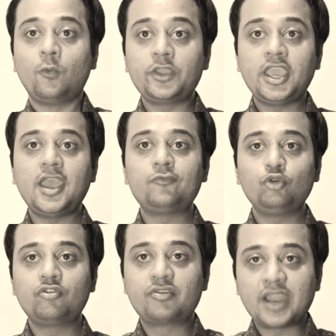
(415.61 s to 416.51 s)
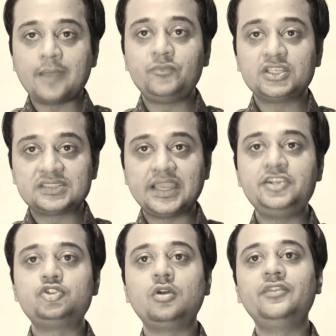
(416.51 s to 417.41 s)
We have to grab the
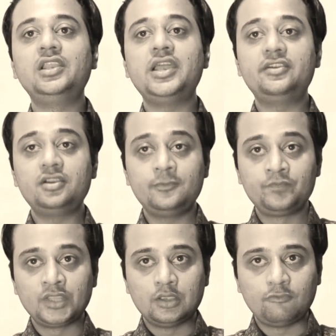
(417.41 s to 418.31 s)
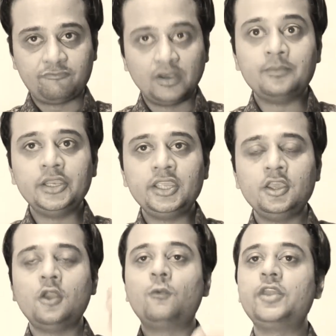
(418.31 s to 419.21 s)
sides of the ladder
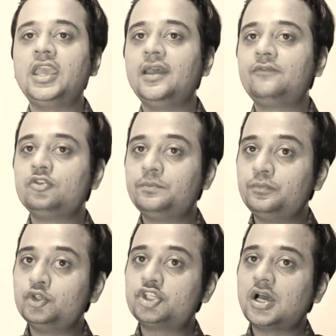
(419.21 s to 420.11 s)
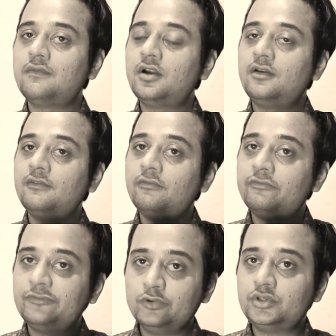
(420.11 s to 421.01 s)
firmly. We have to put
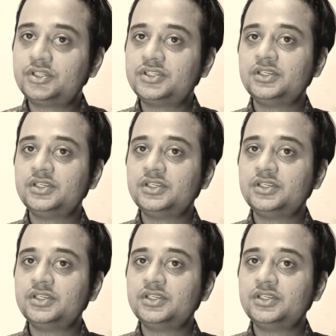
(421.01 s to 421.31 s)
our foot